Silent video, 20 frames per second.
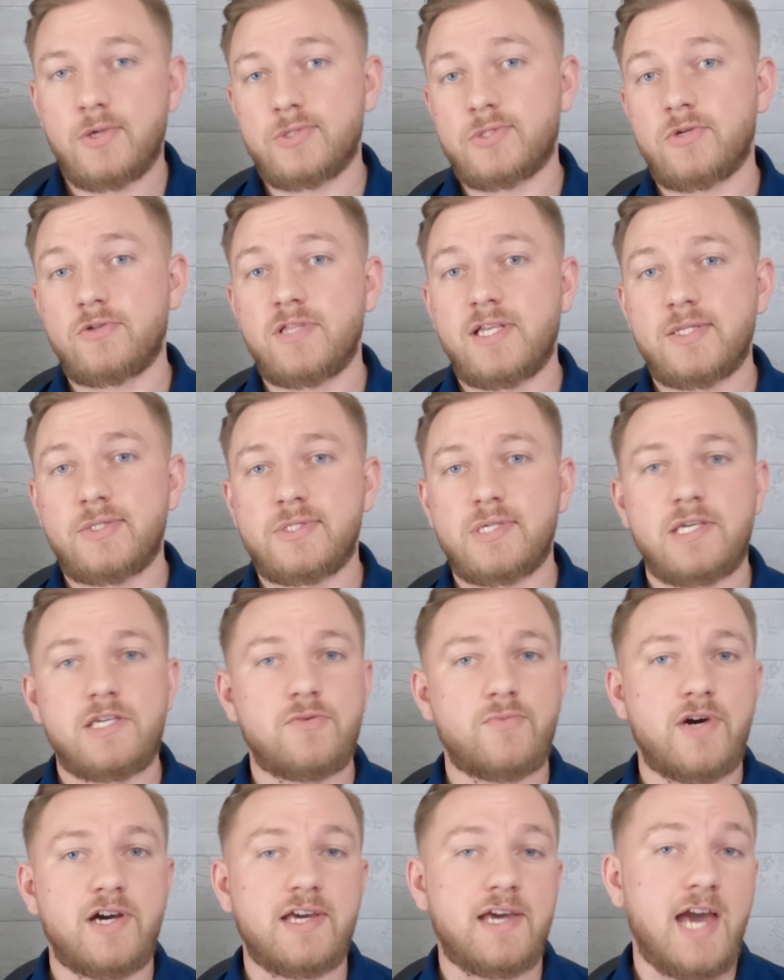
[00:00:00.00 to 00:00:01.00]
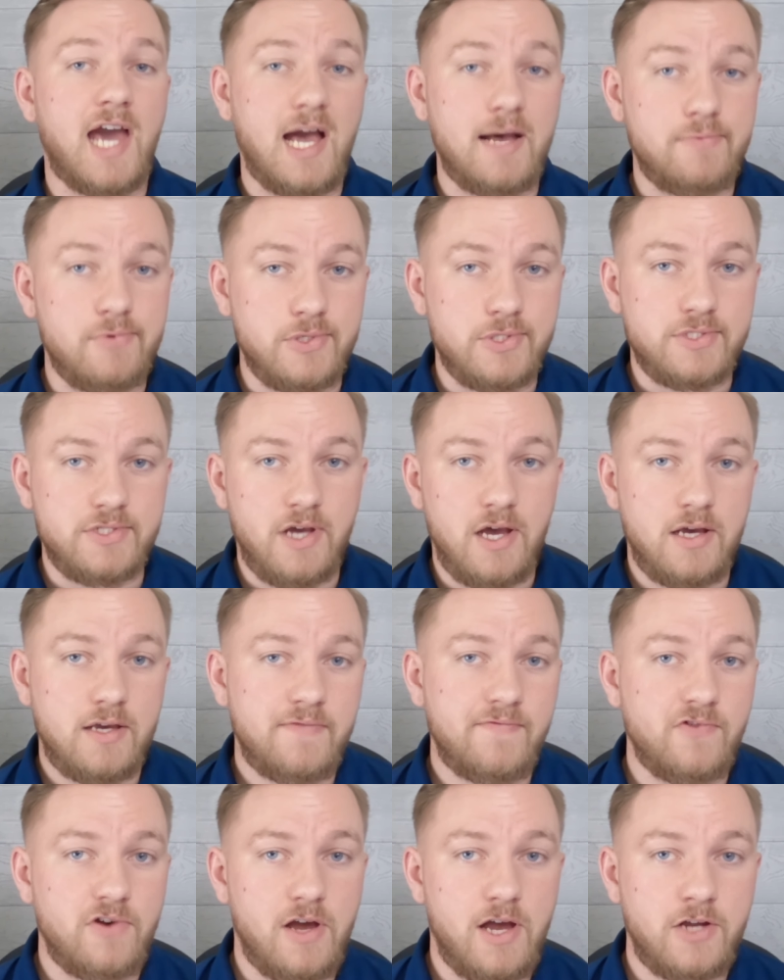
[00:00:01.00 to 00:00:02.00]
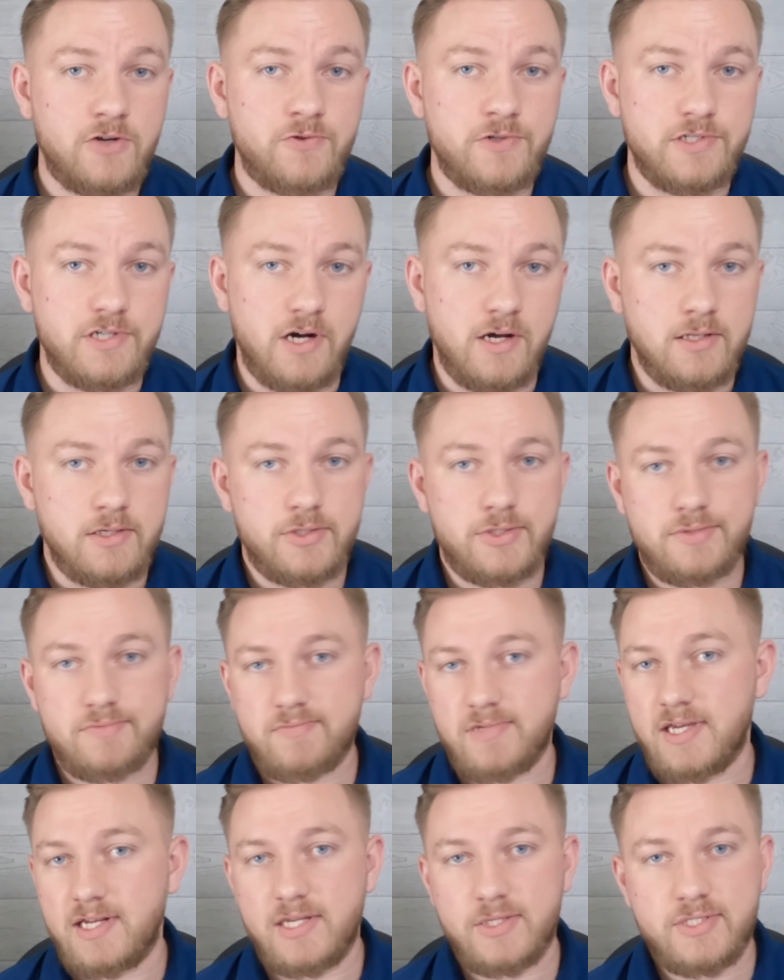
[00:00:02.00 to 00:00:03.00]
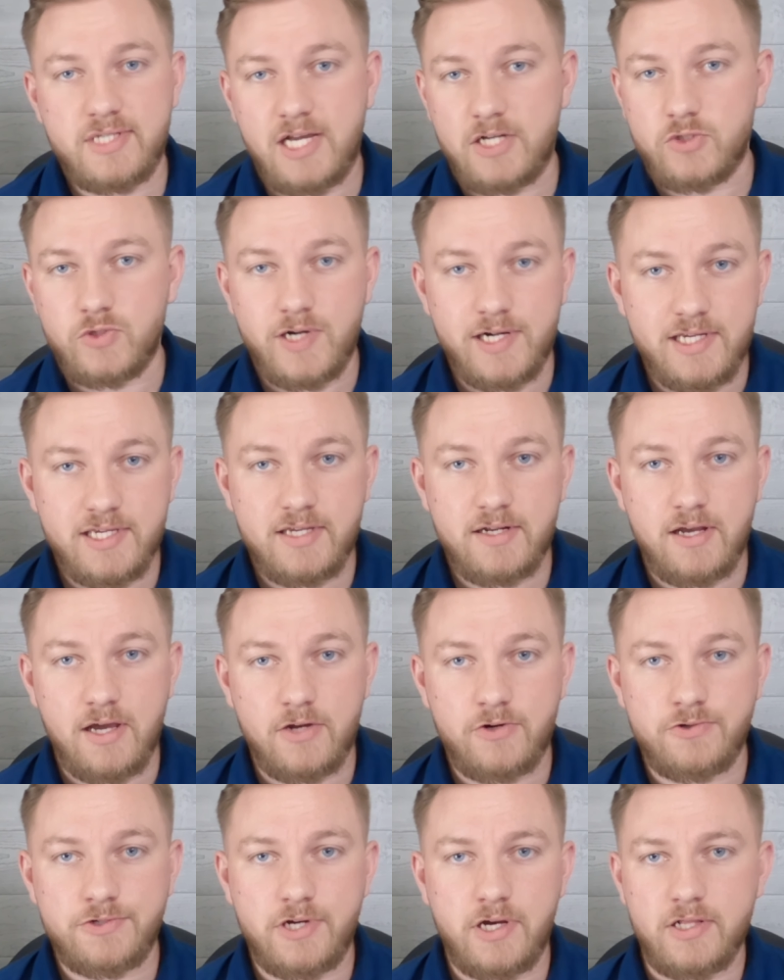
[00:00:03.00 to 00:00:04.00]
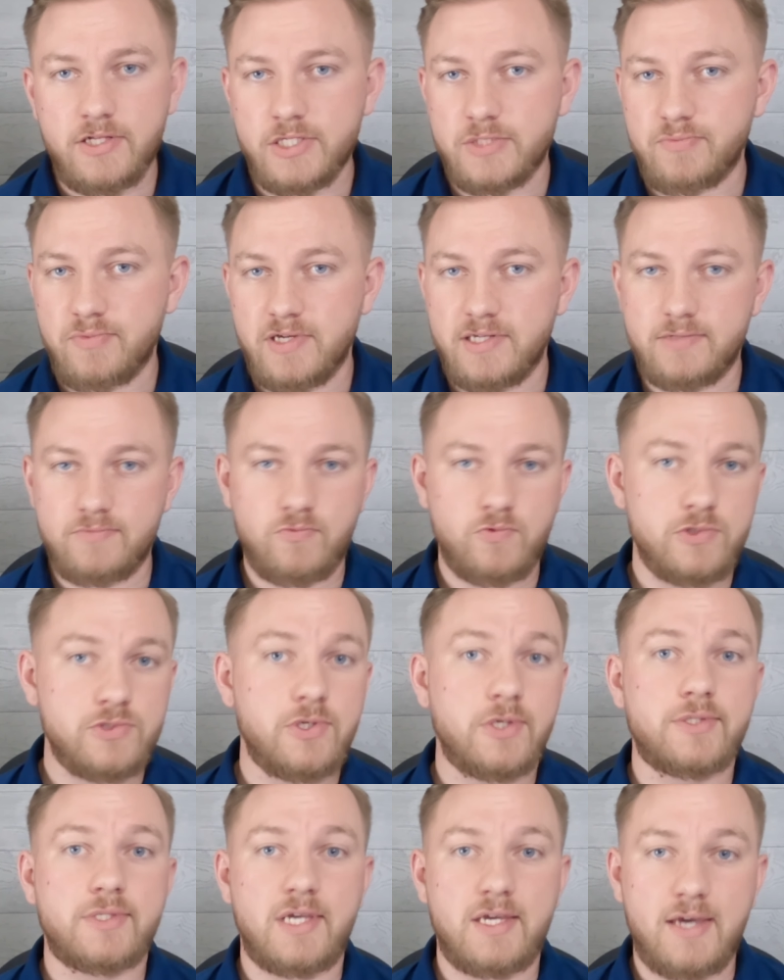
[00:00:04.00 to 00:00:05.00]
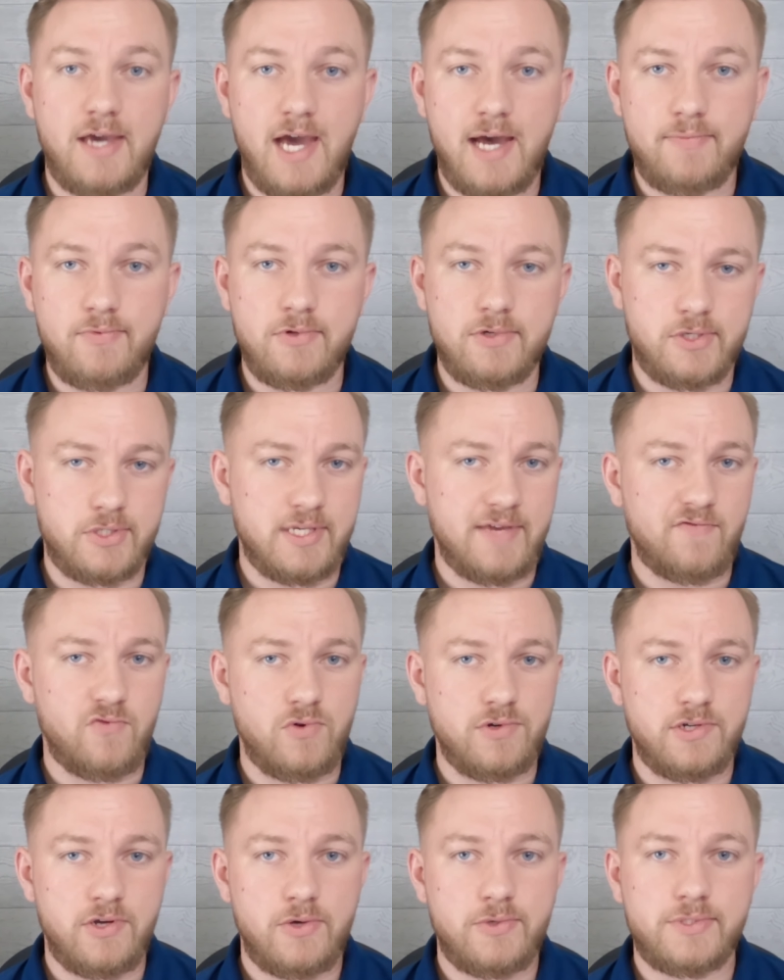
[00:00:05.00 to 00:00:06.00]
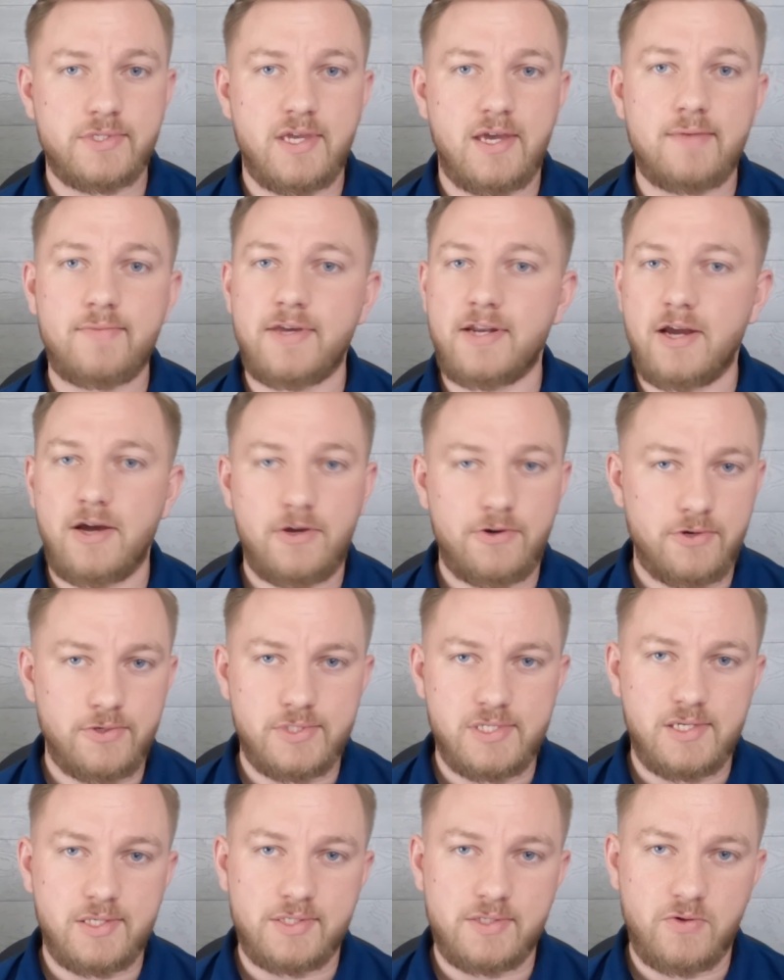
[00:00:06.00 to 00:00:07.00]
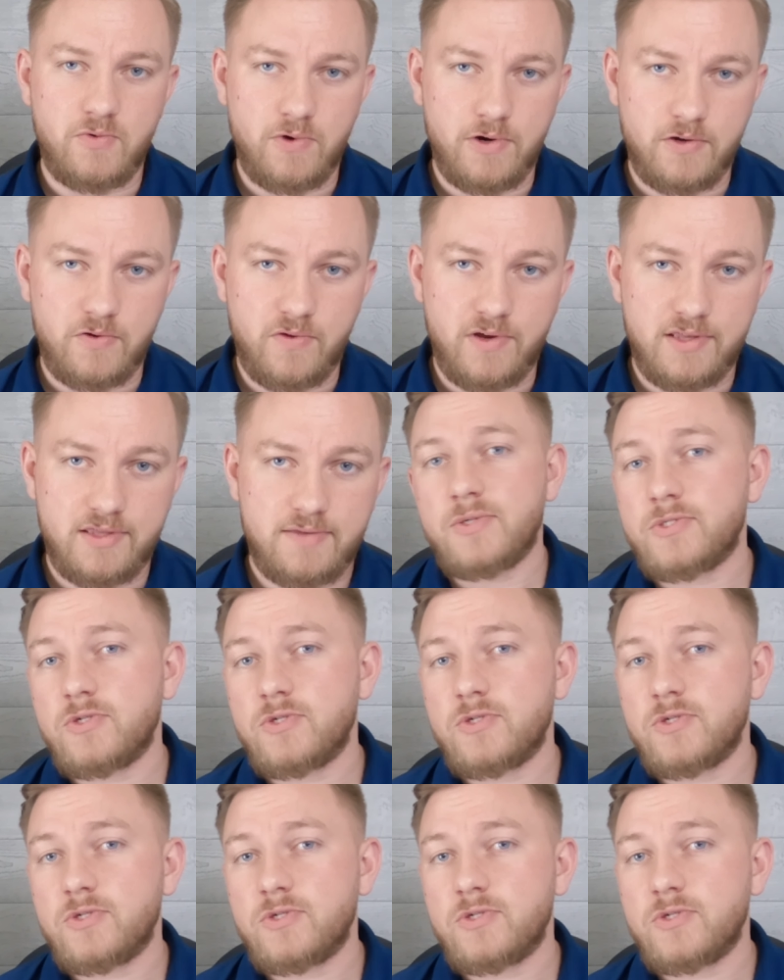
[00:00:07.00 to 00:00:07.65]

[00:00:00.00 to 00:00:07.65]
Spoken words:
So let's say you buy Apple stock for $100, and it's not trading at $100, but we'll just say Apple because everyone knows them and 100 is easy to work with.